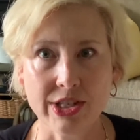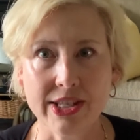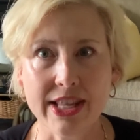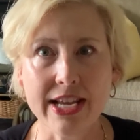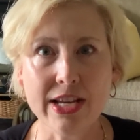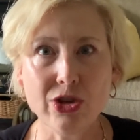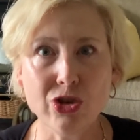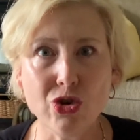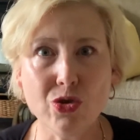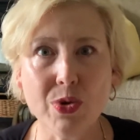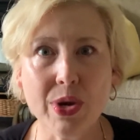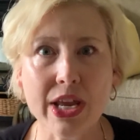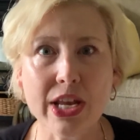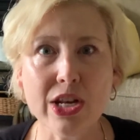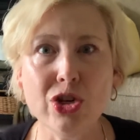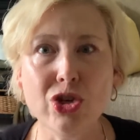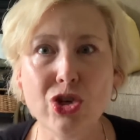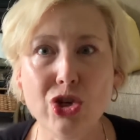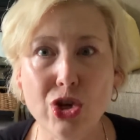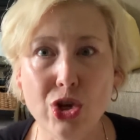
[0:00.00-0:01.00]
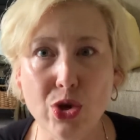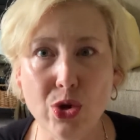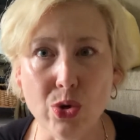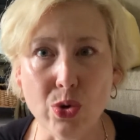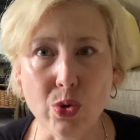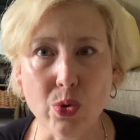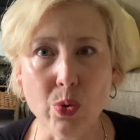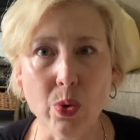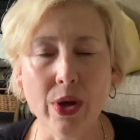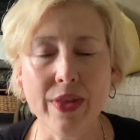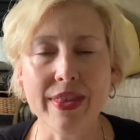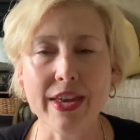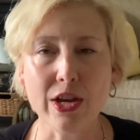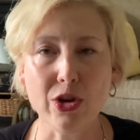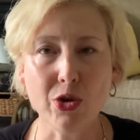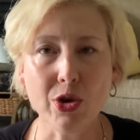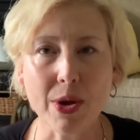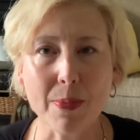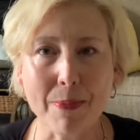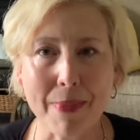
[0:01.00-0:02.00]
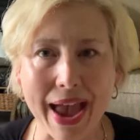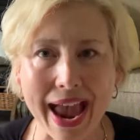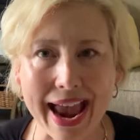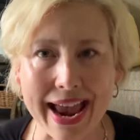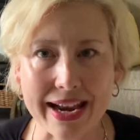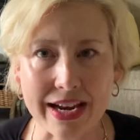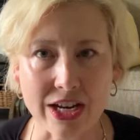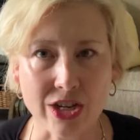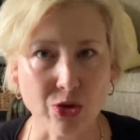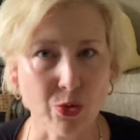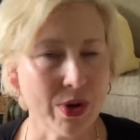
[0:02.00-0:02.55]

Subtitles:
things you can do that you can manage.